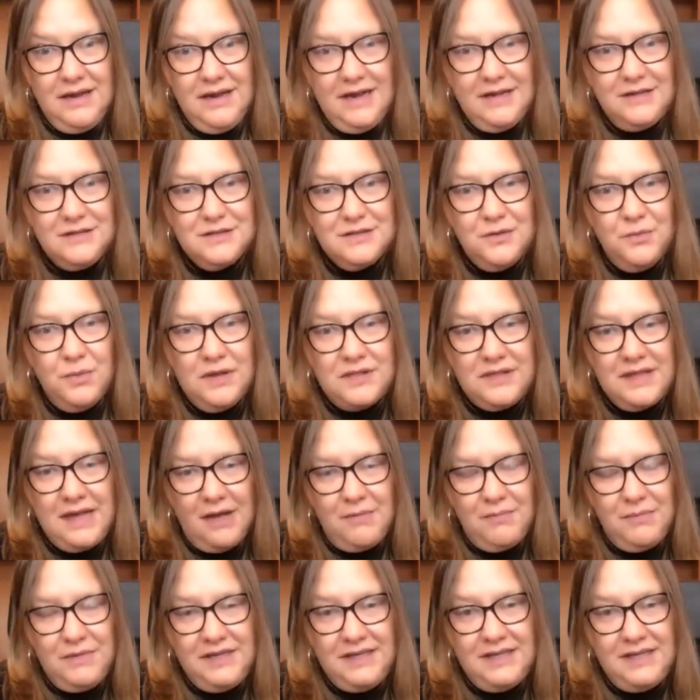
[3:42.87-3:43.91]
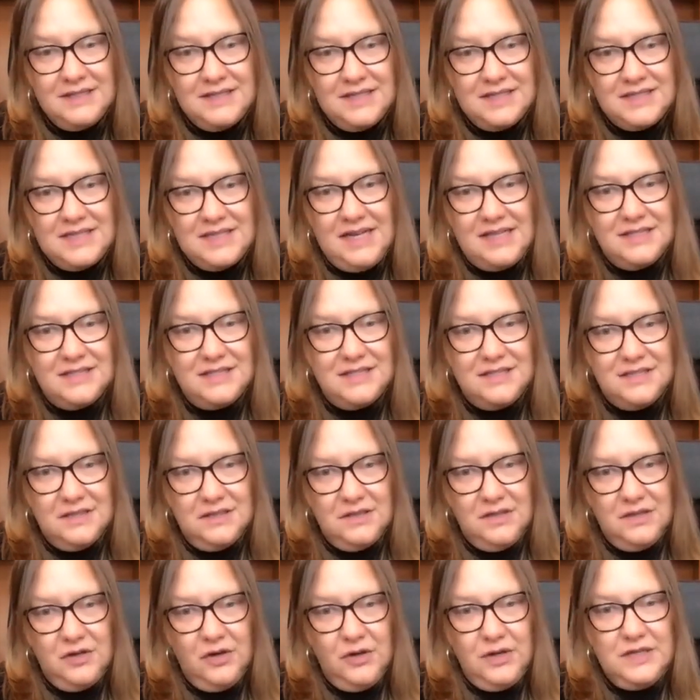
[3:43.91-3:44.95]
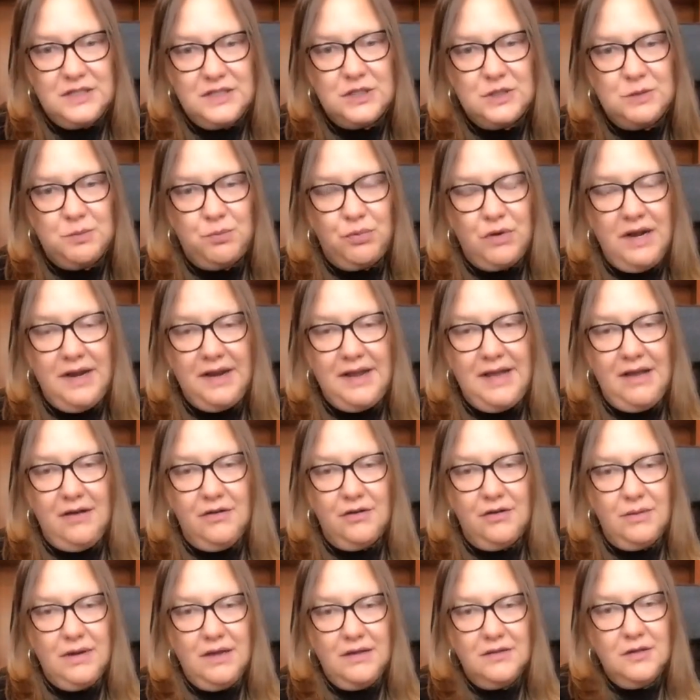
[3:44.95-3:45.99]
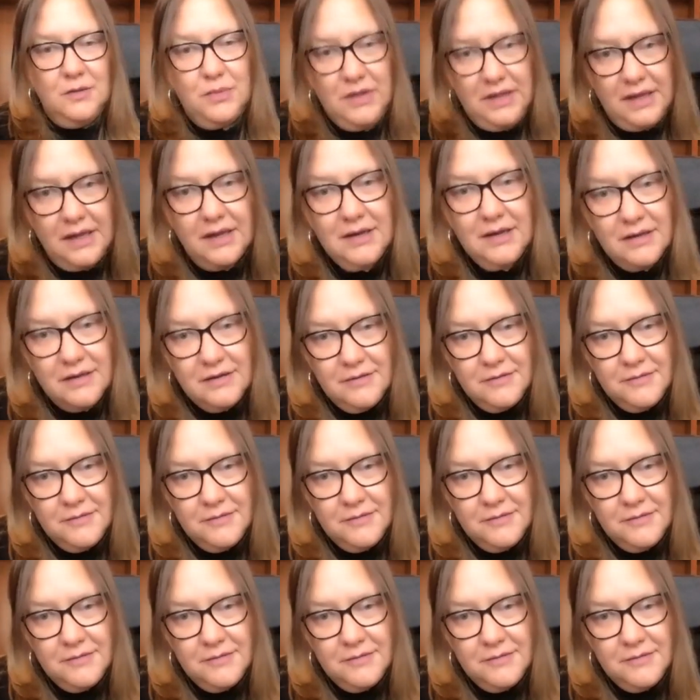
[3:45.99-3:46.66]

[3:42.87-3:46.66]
And so what that means is that's going to spread out around the planet.